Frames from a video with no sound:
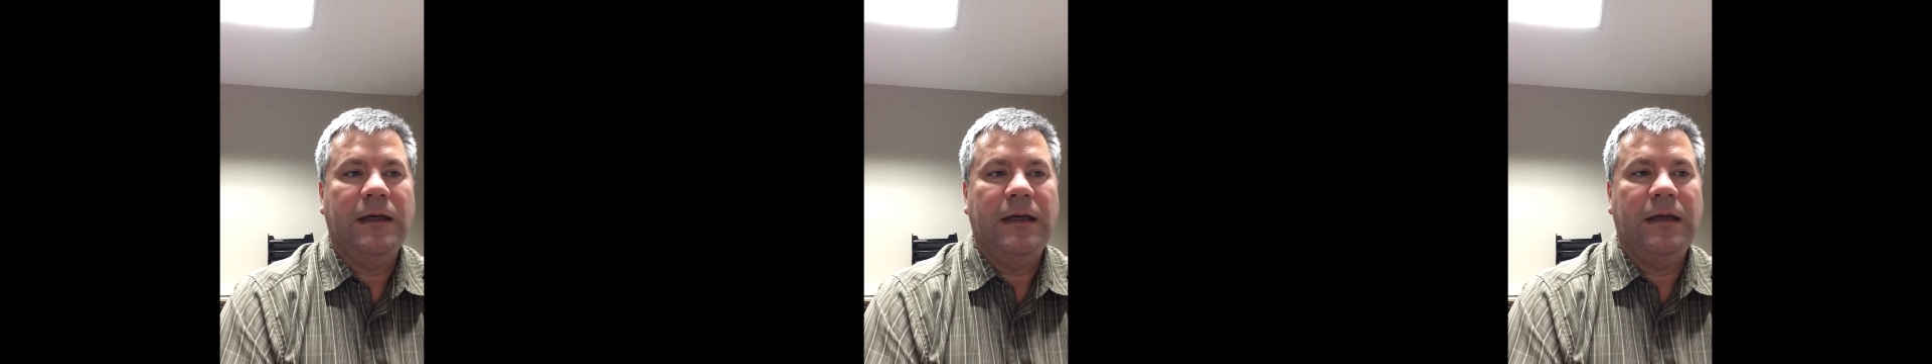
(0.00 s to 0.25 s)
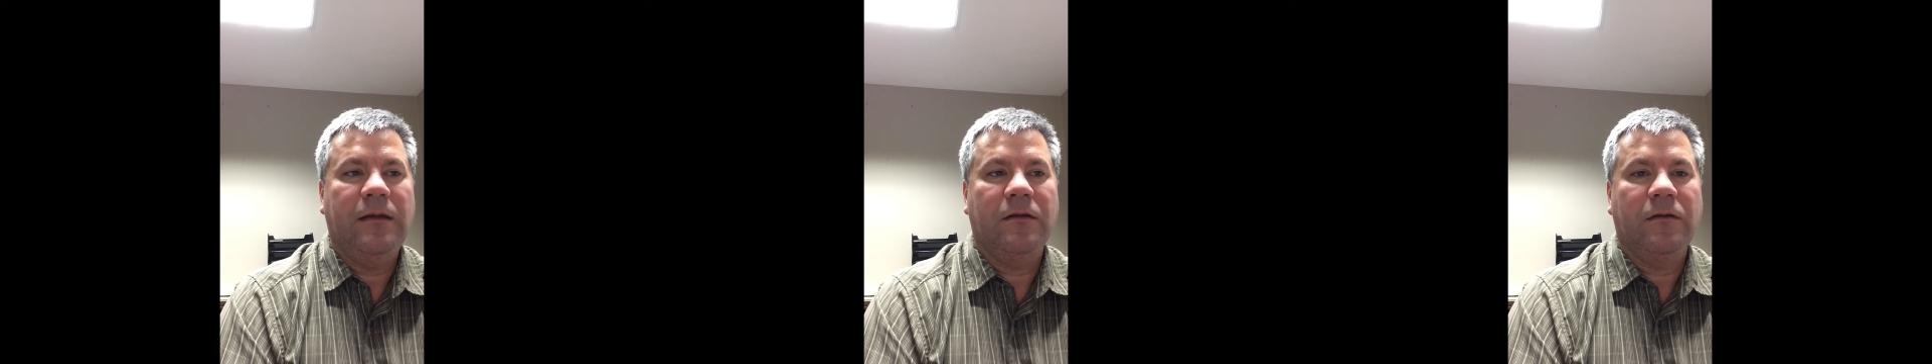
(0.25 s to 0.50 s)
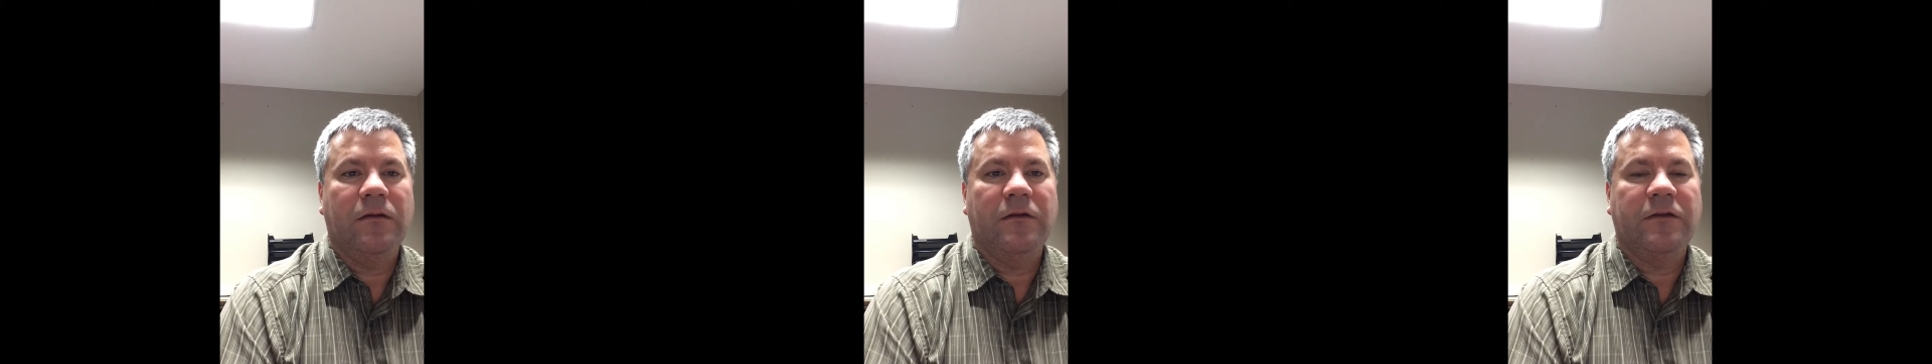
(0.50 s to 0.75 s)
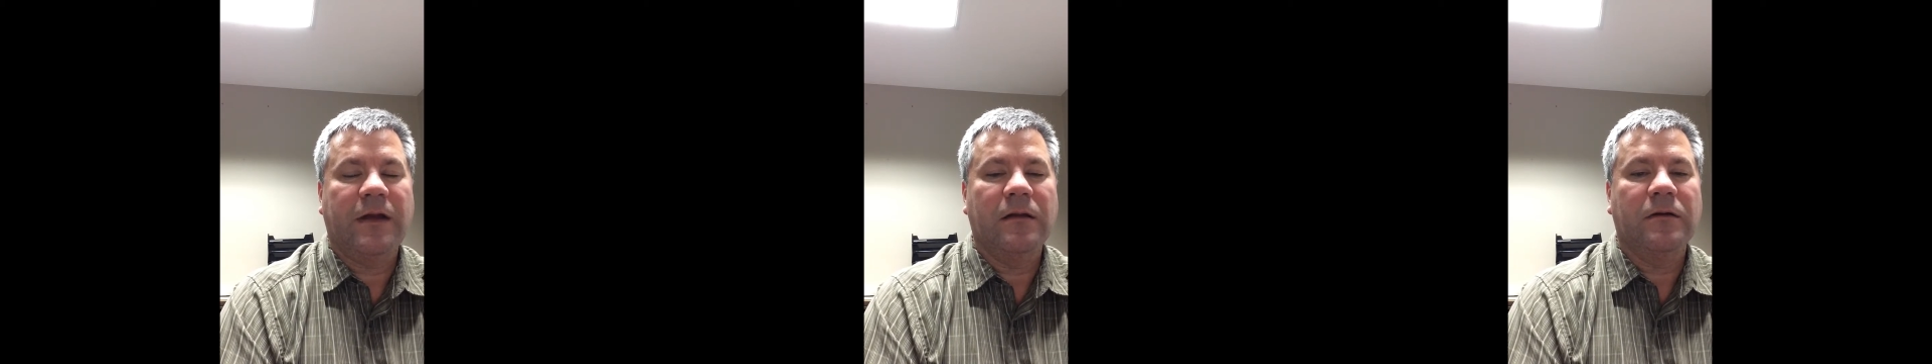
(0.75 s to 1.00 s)
either the
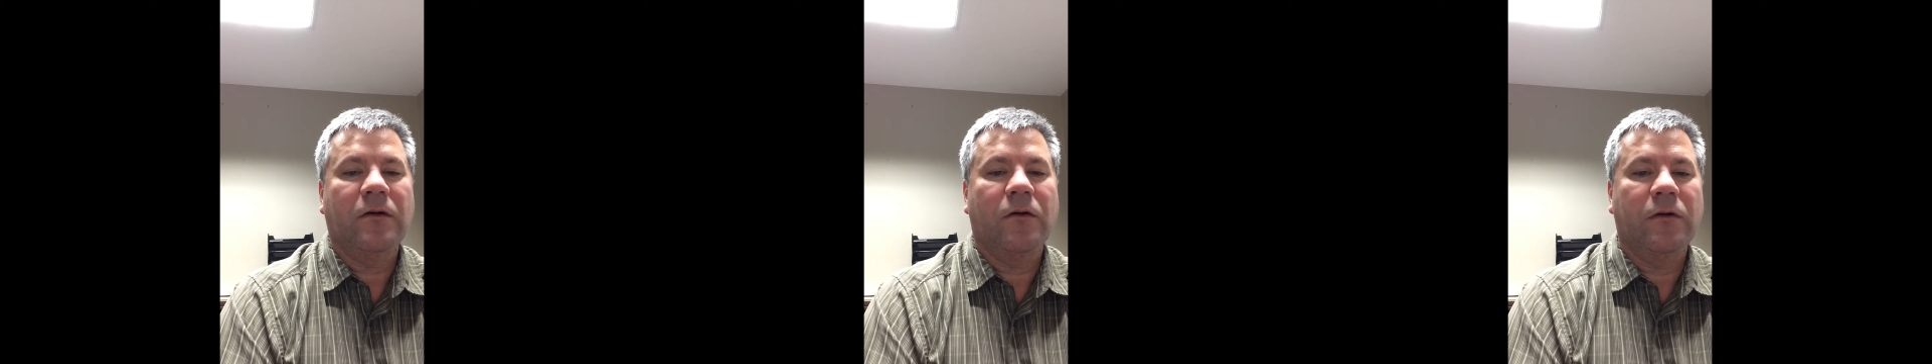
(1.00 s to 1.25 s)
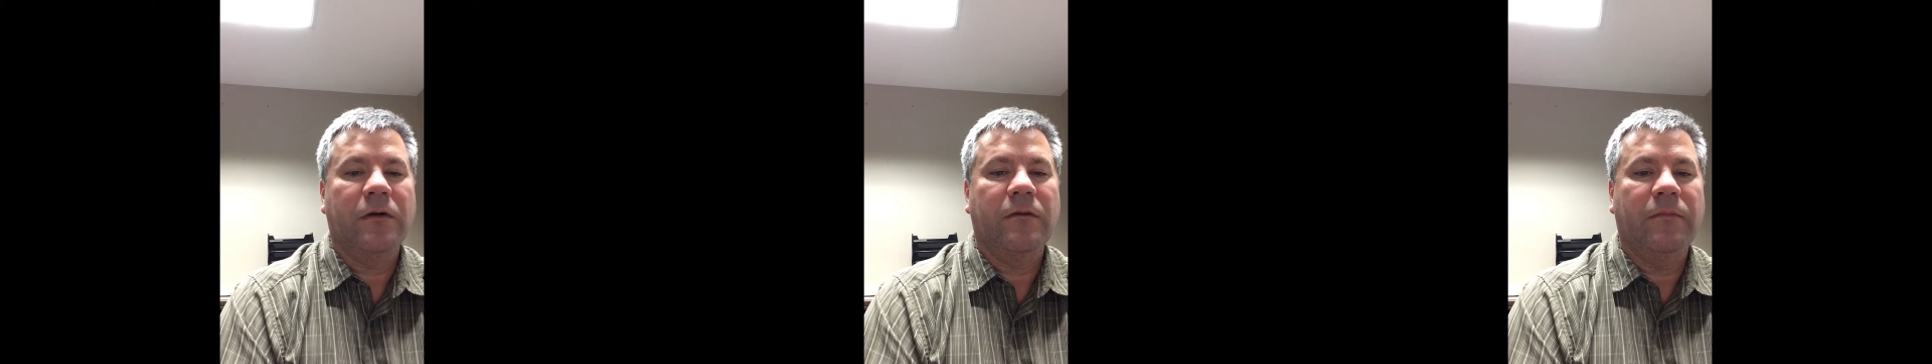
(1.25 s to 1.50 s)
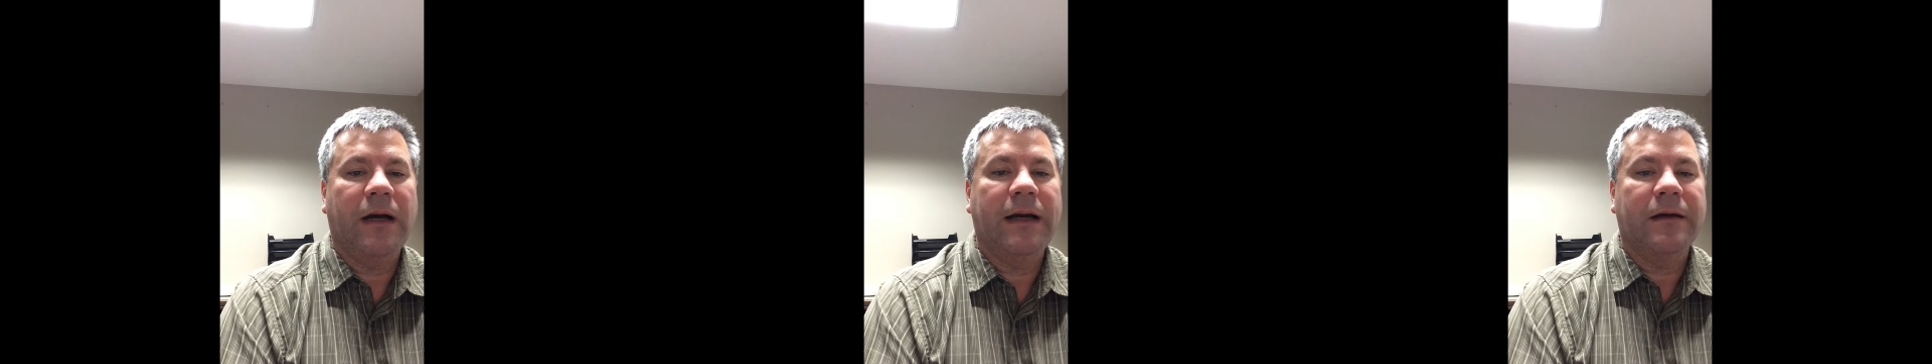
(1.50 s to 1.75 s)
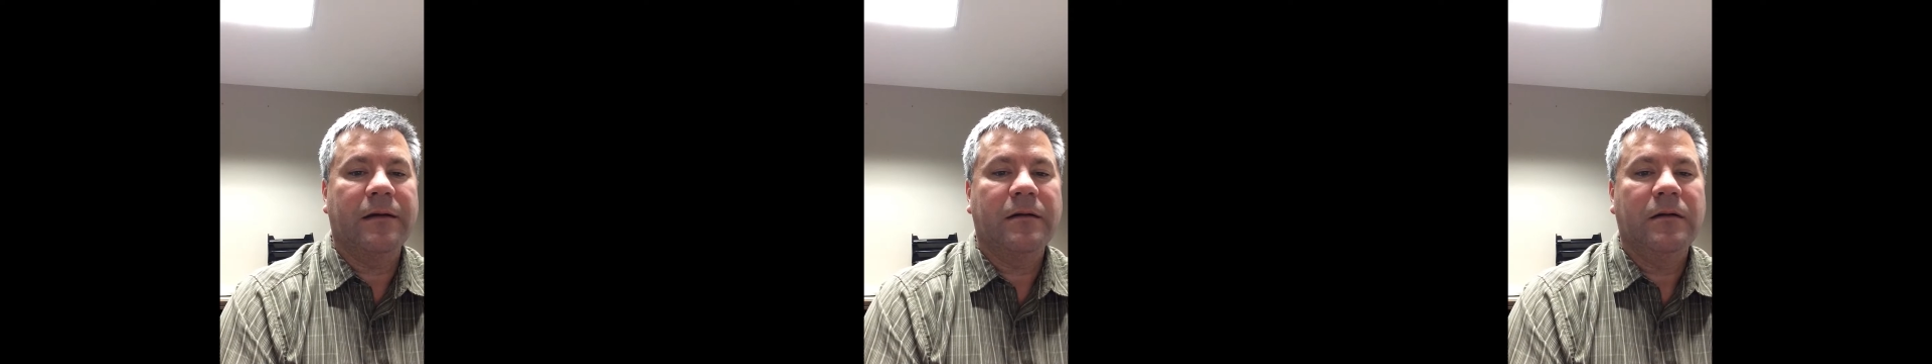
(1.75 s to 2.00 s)
seller or the
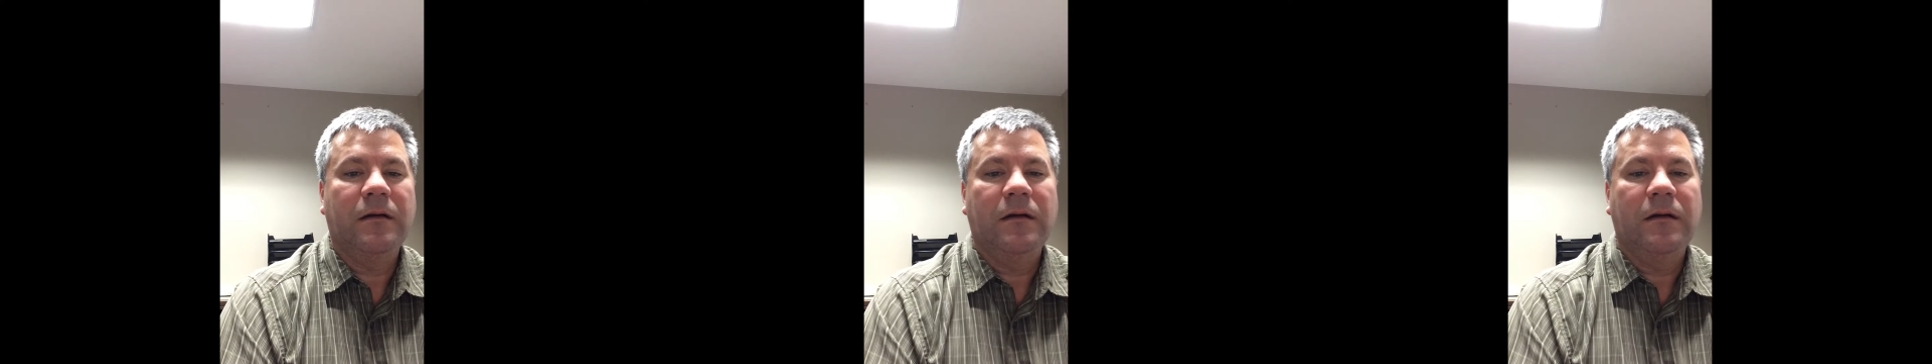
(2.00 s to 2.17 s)
buyer